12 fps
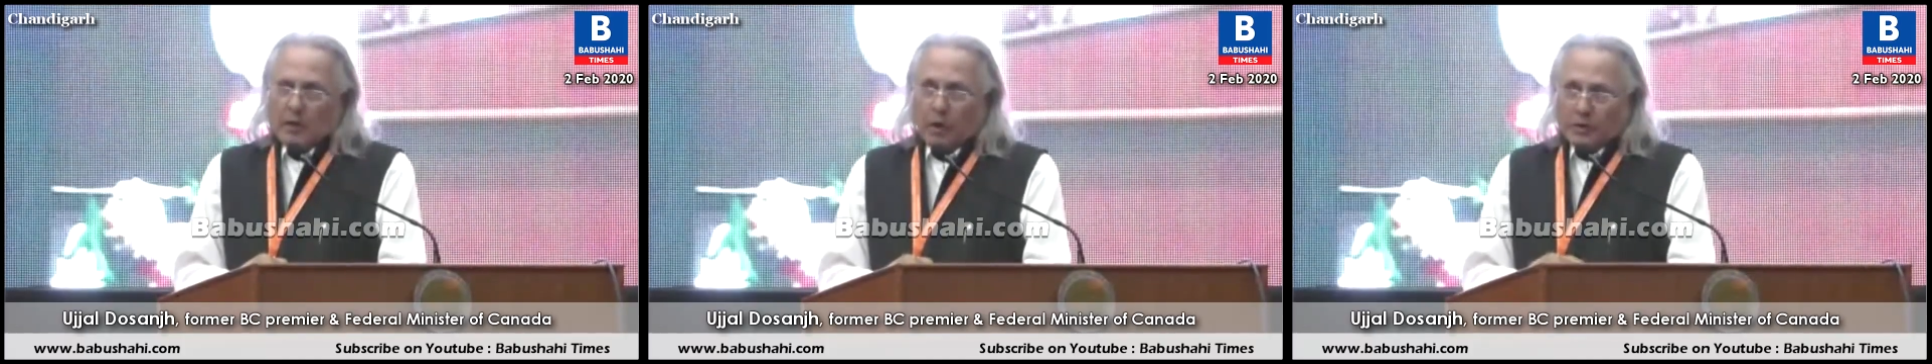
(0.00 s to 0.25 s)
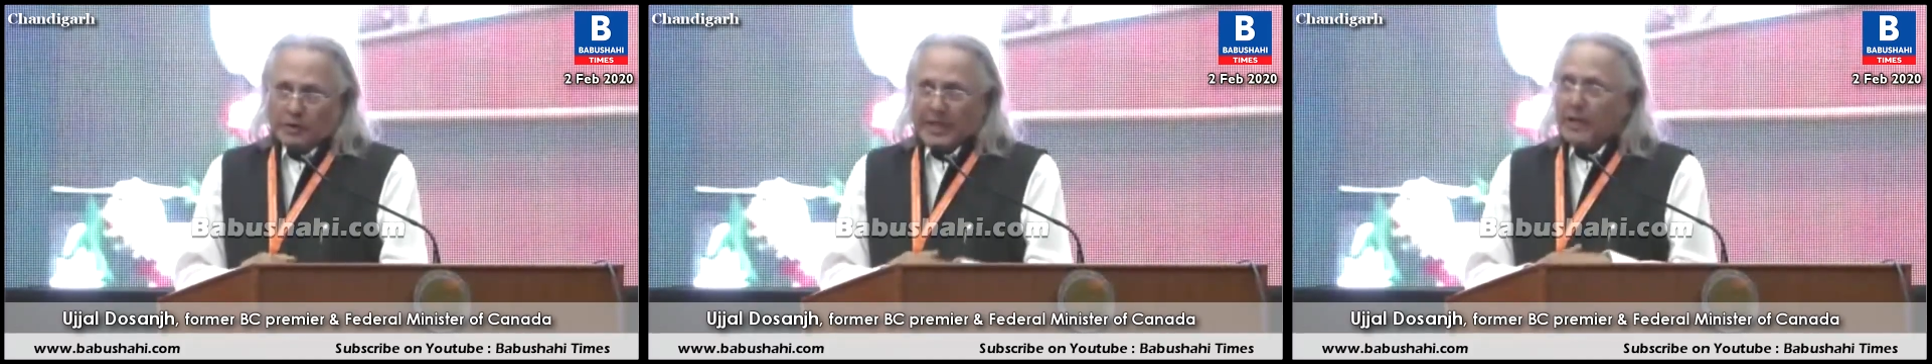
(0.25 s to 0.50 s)

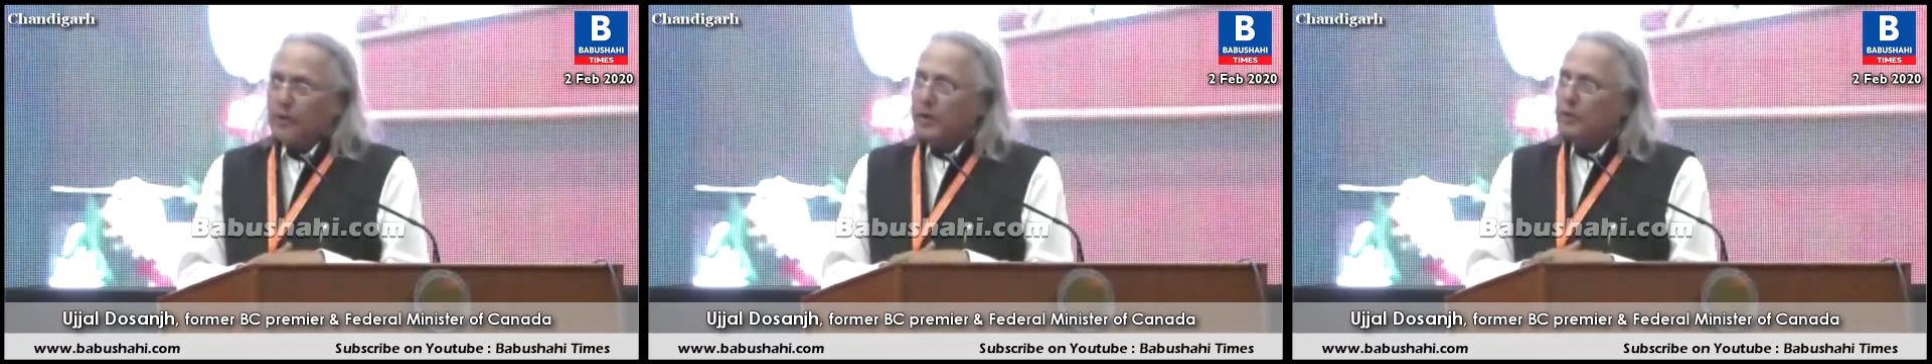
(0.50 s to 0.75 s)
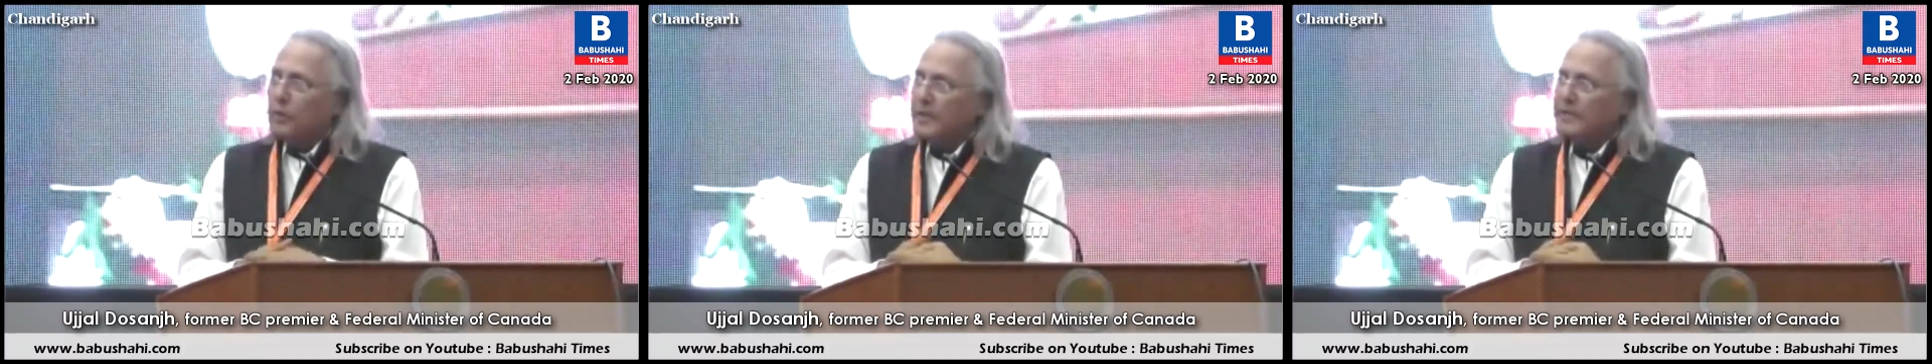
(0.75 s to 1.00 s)
On
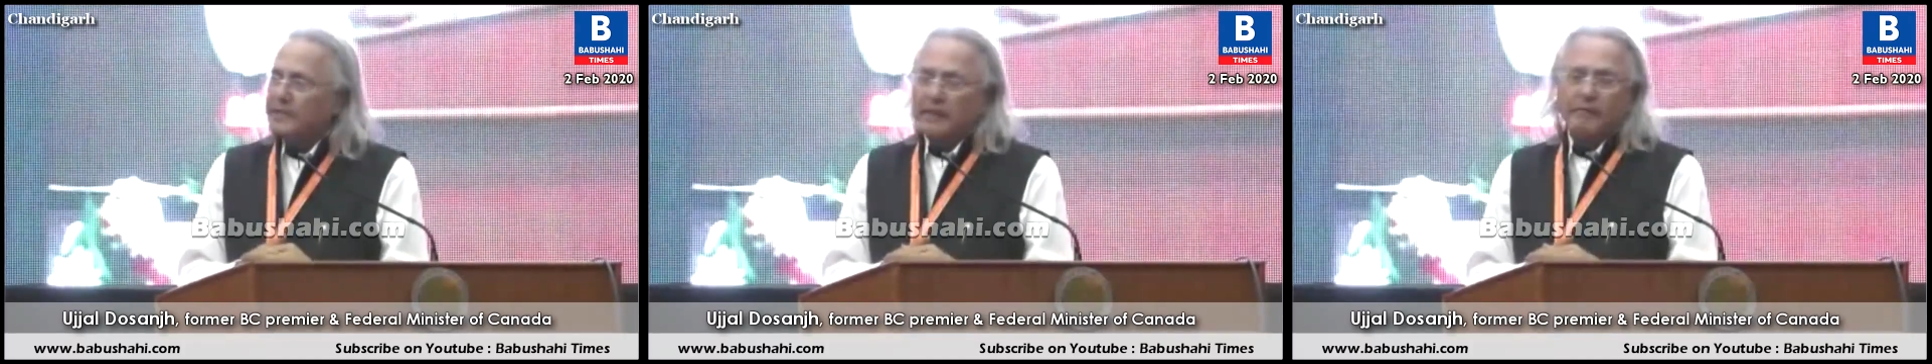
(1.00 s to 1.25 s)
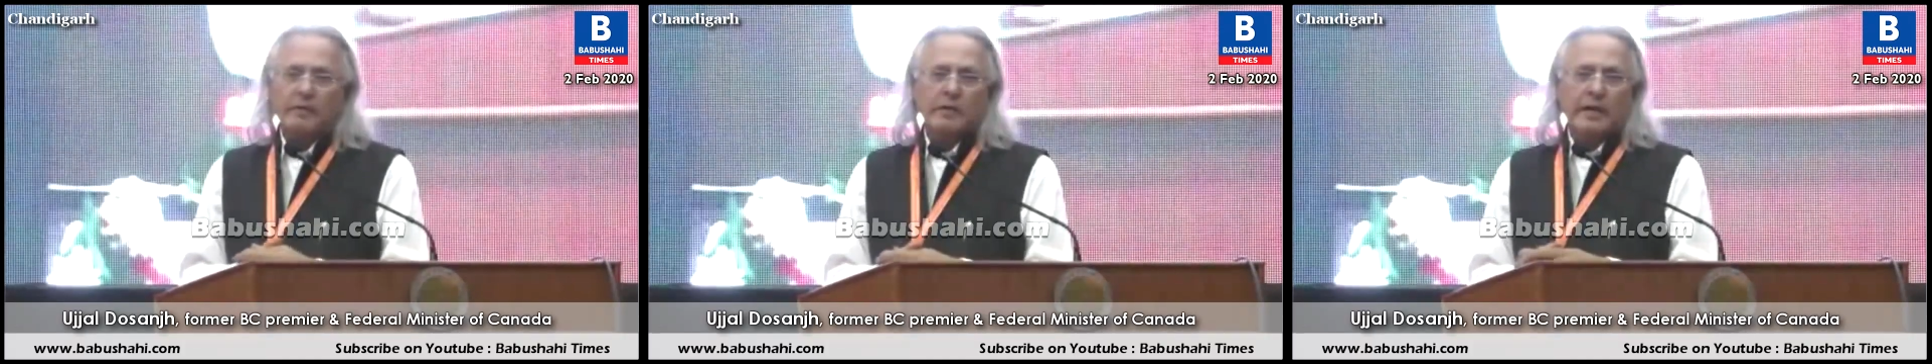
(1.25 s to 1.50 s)
January
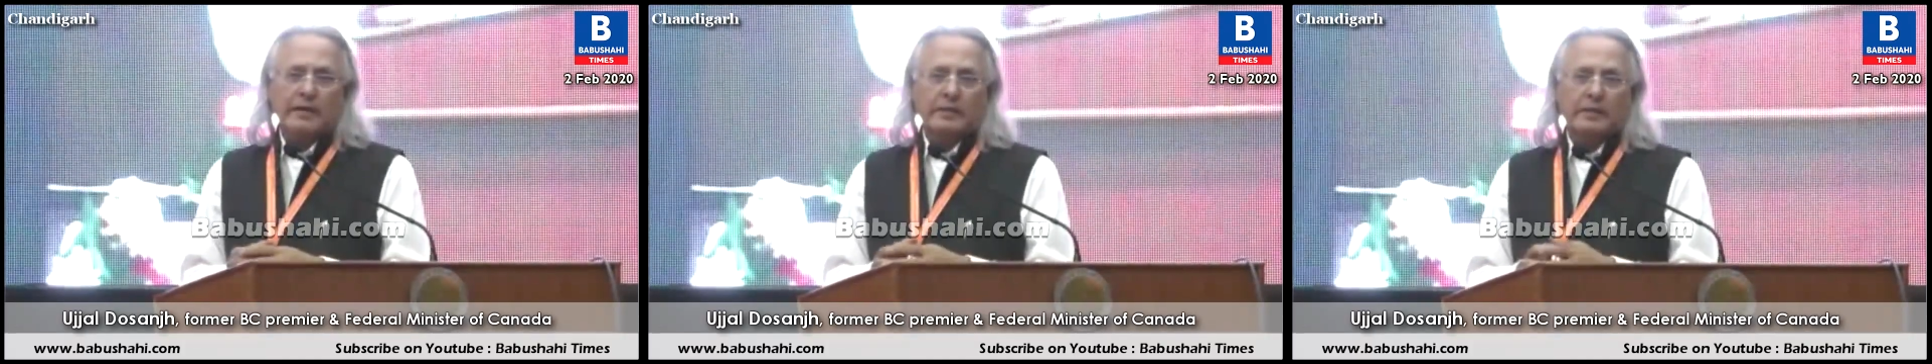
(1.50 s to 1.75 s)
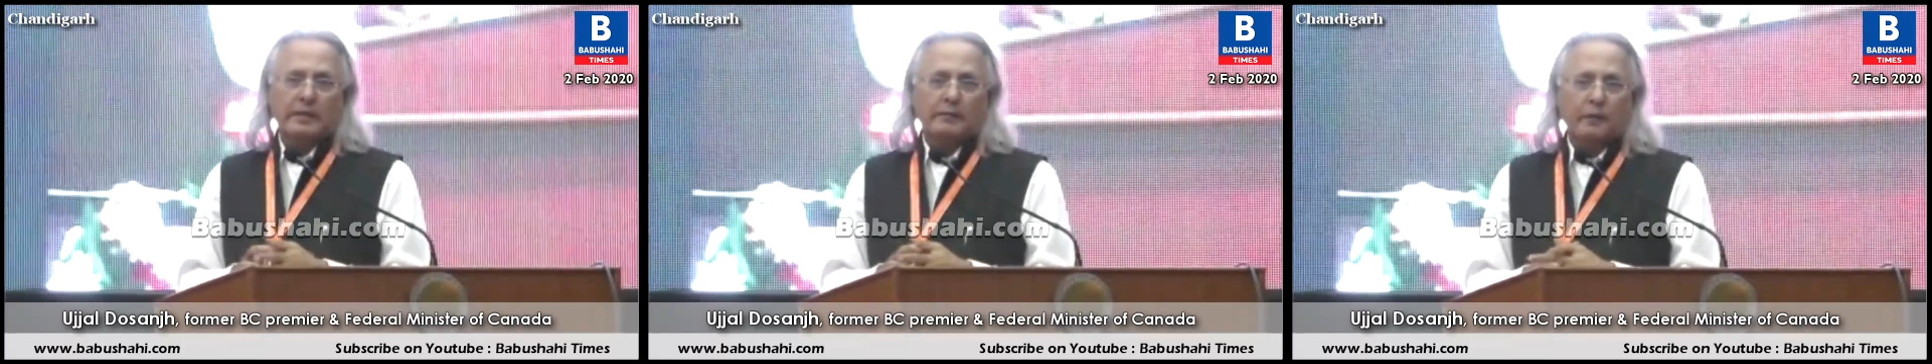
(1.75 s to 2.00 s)
27,
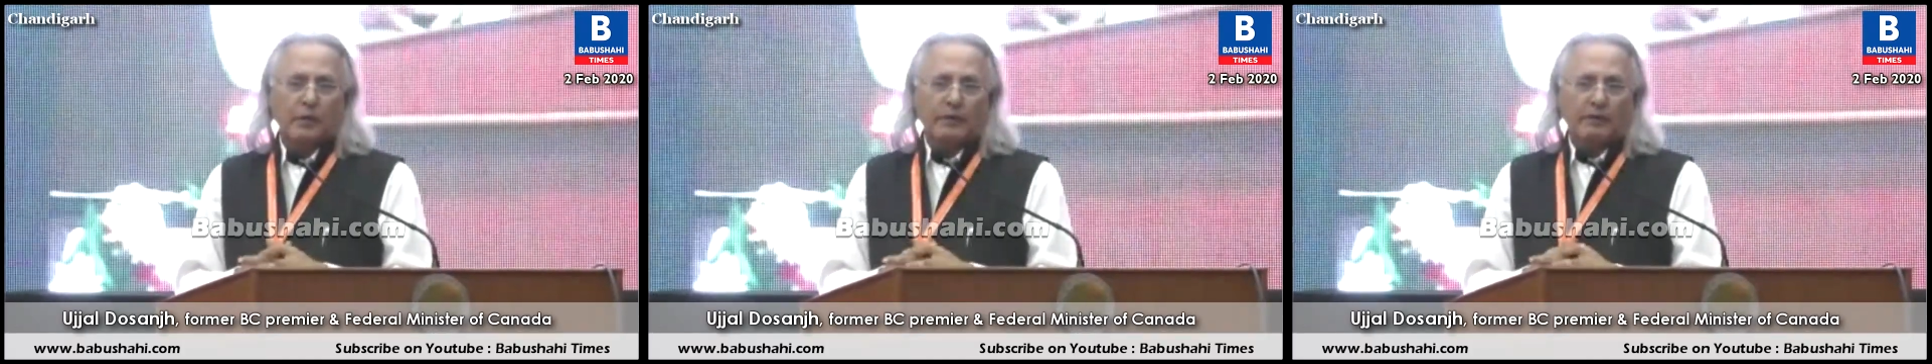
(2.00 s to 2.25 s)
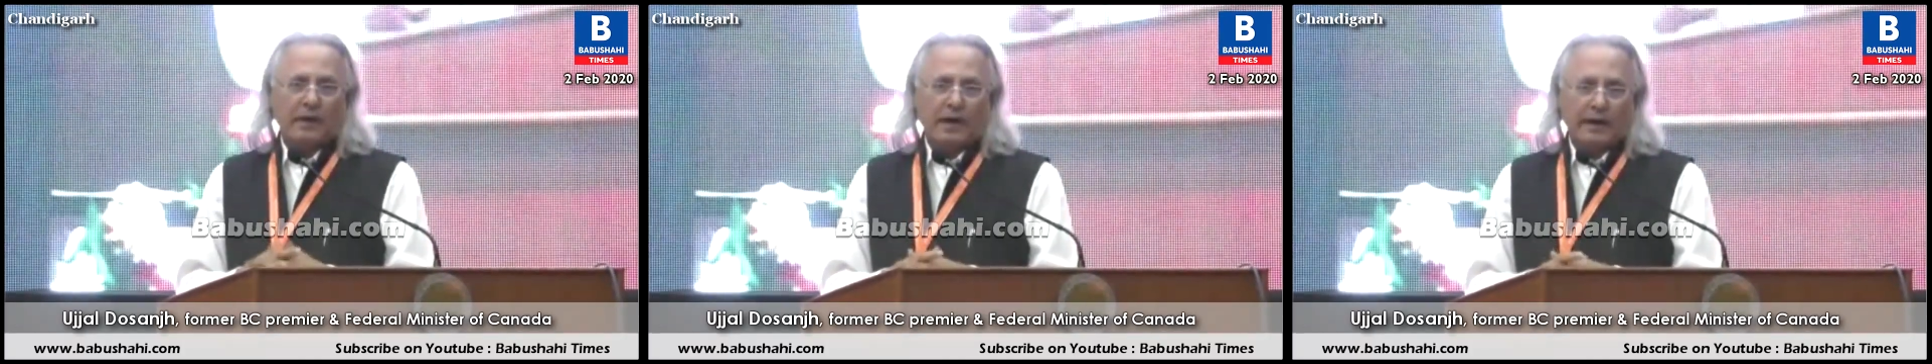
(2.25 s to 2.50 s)

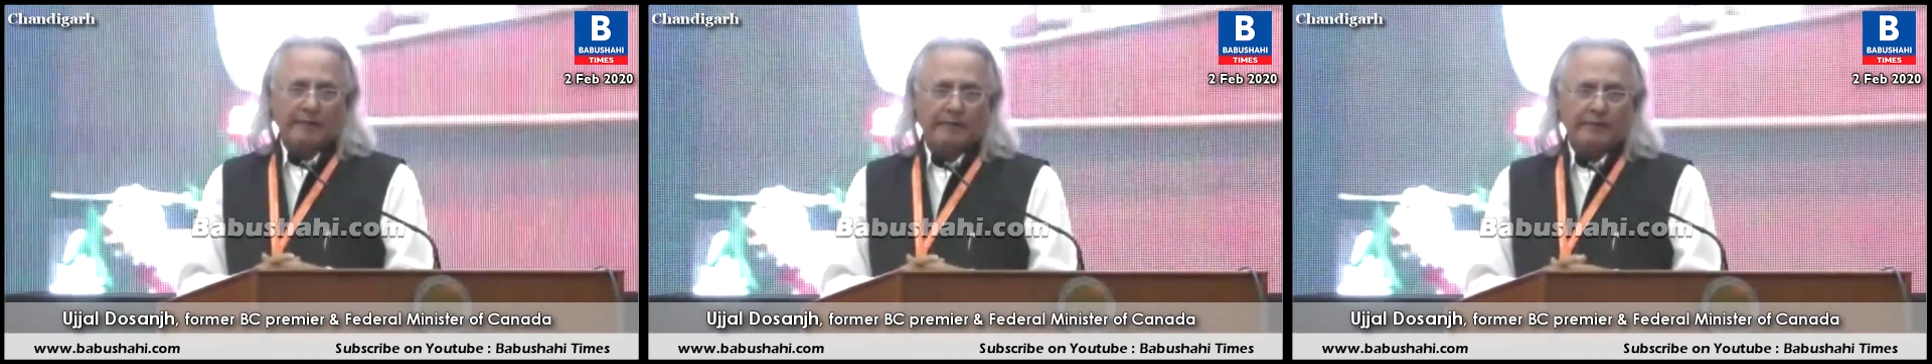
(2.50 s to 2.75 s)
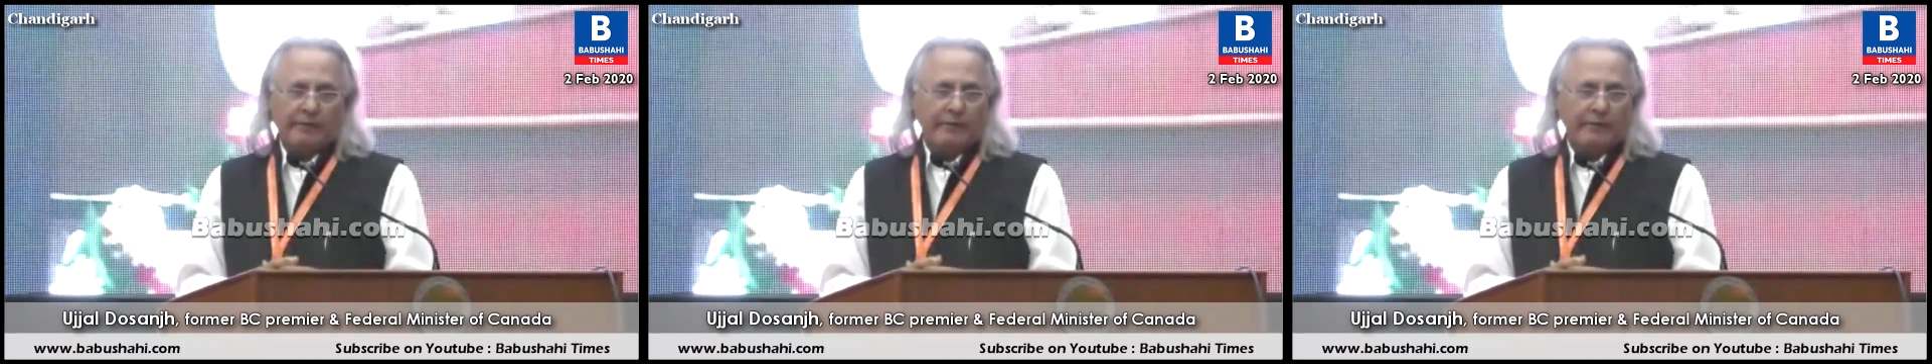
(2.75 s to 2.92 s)
1945,